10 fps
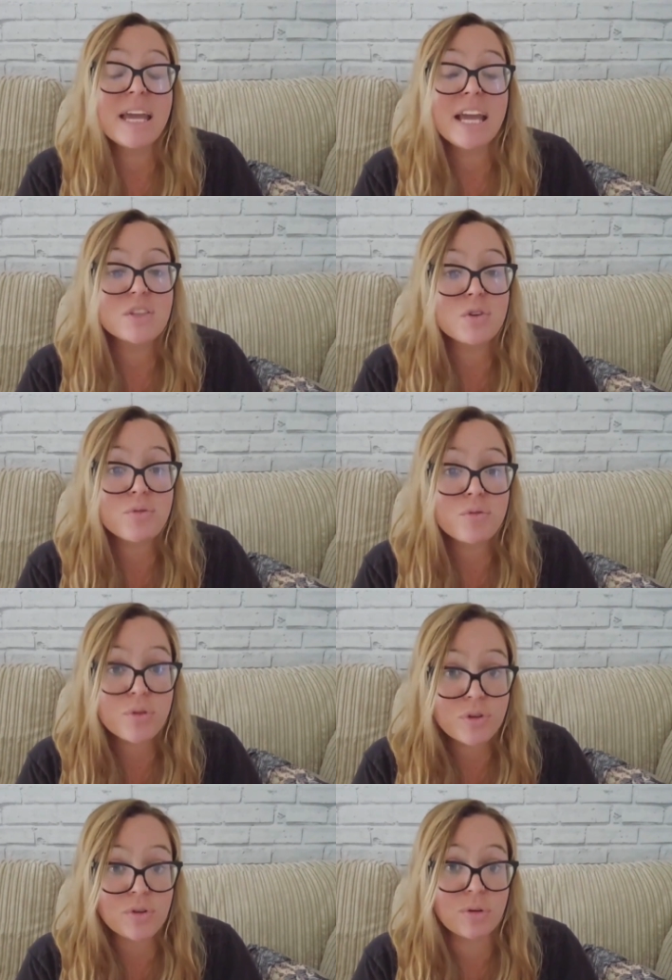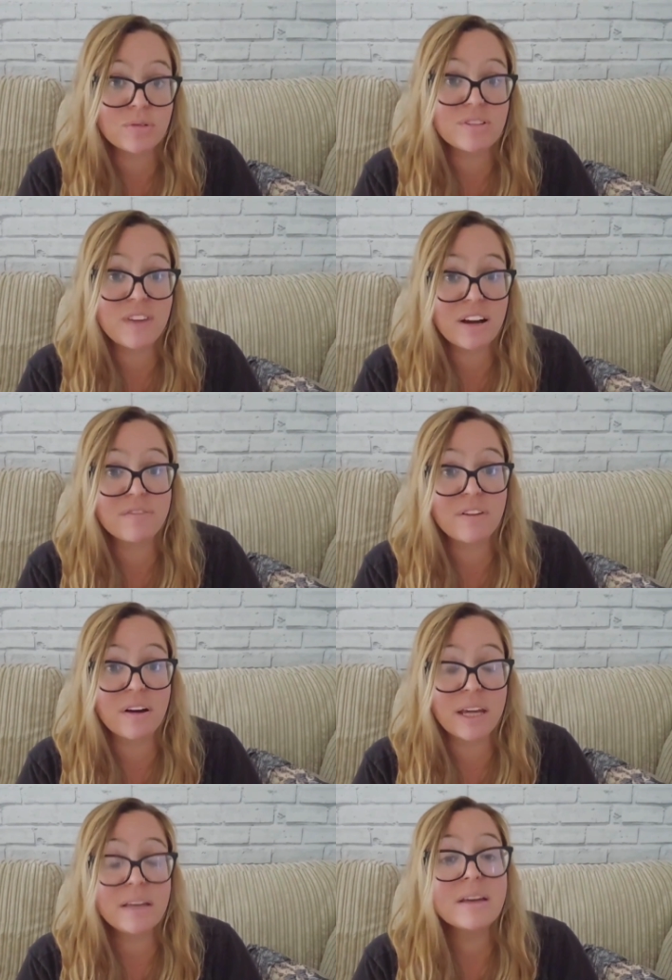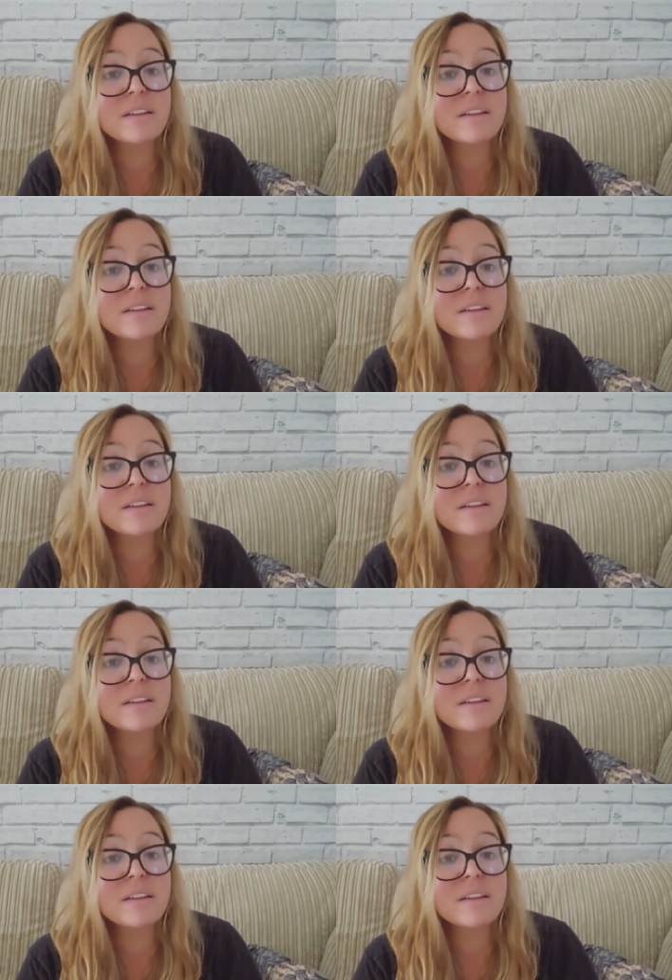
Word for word: it's crucial to verify